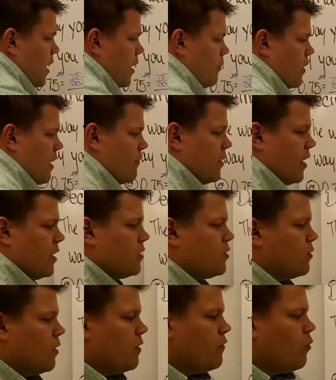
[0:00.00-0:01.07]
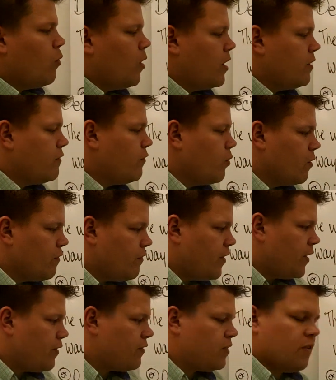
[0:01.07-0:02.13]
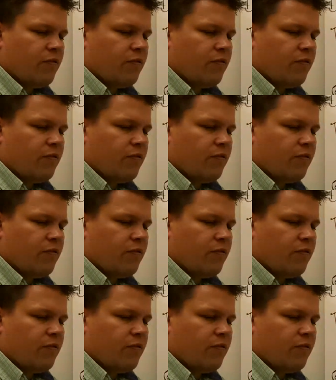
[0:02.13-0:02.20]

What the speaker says: And we have an answer of 1 4/5.